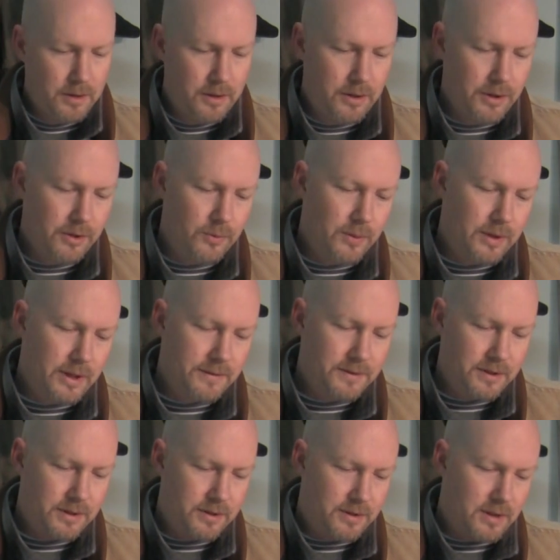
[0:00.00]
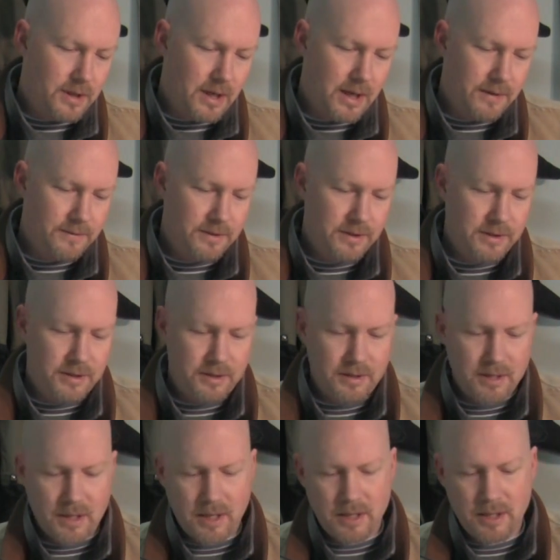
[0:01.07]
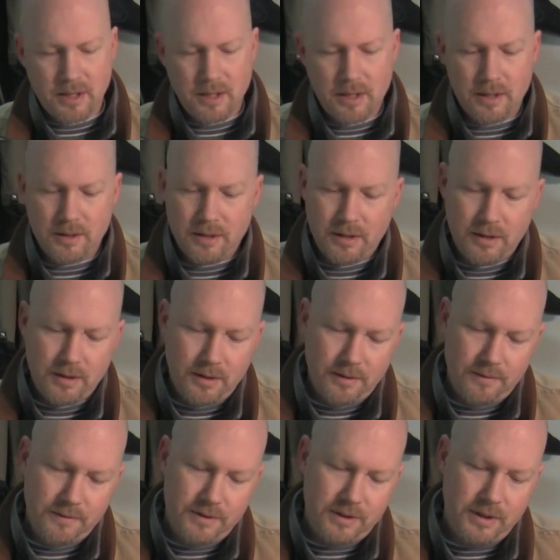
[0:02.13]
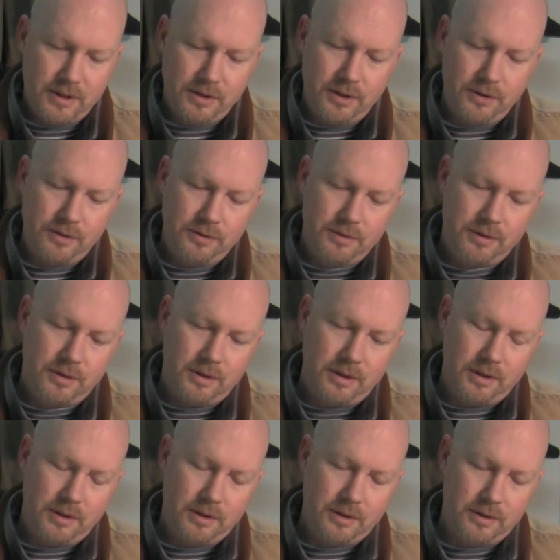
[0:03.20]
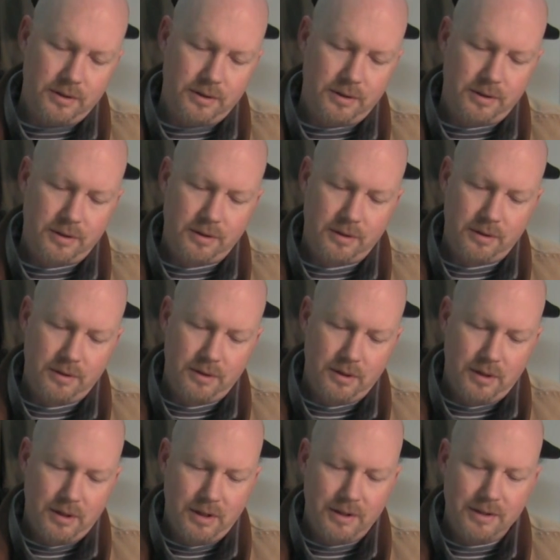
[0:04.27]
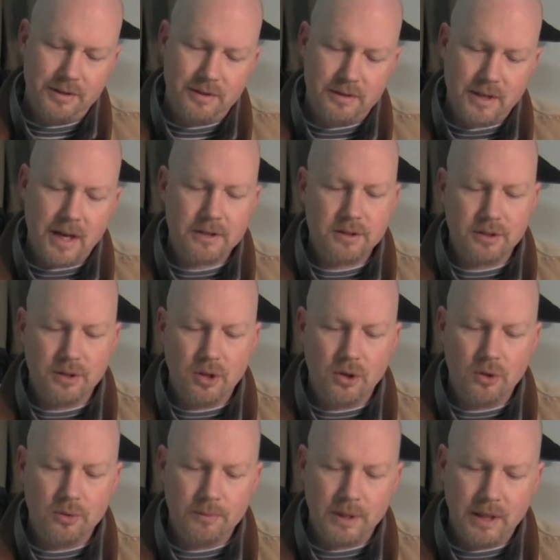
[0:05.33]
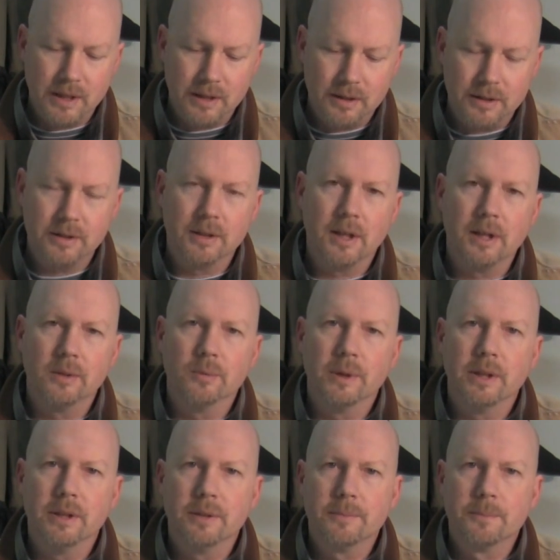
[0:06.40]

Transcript: Another one I've seen used is, this is actually a homemade inline weight.